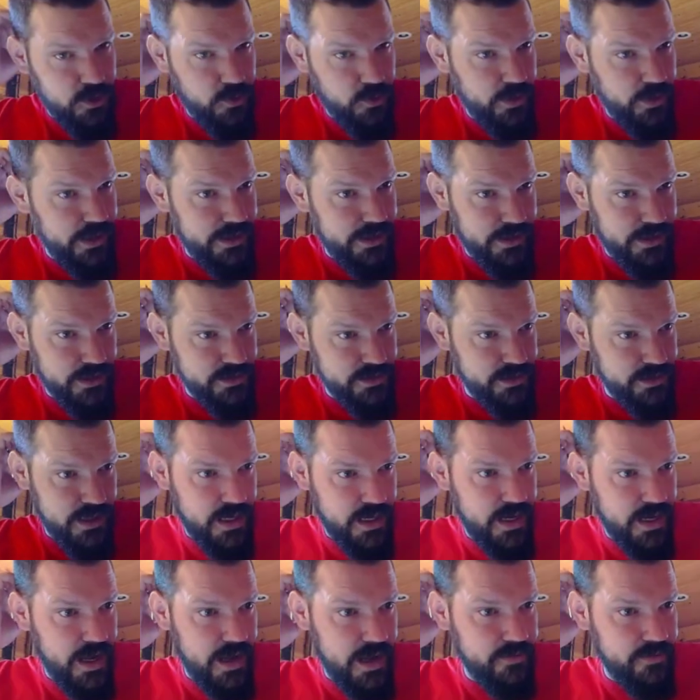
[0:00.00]
So it
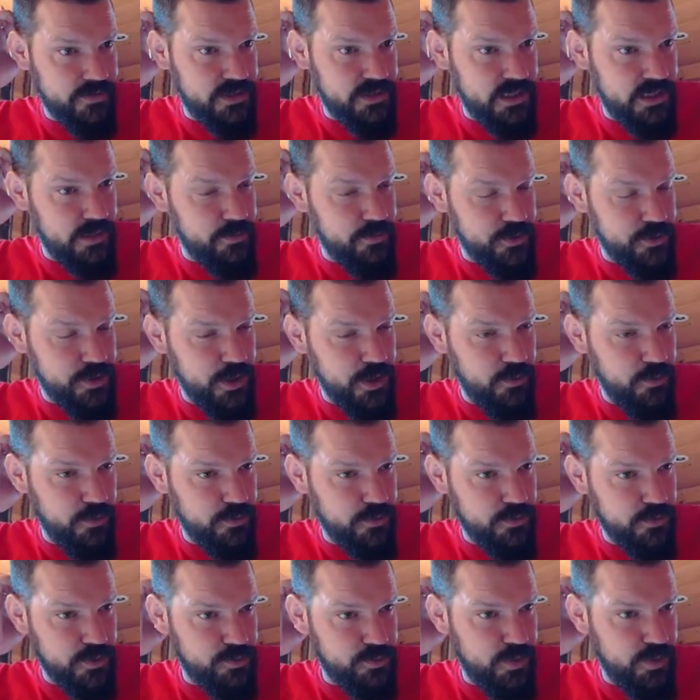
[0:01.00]
does not have
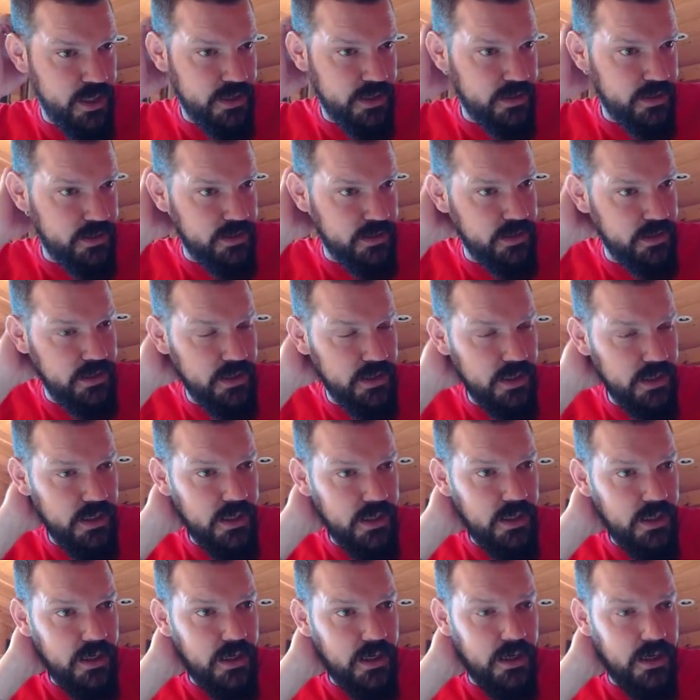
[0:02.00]
symmetry with respect to
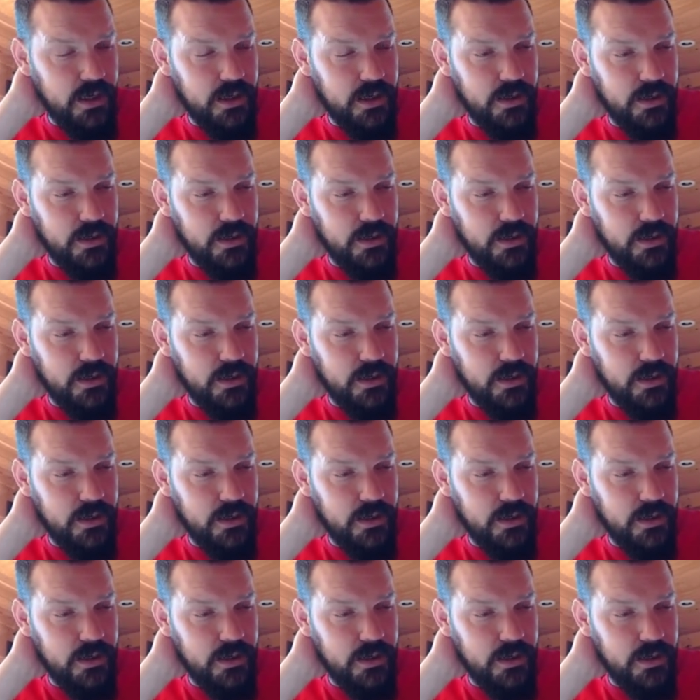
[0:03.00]
the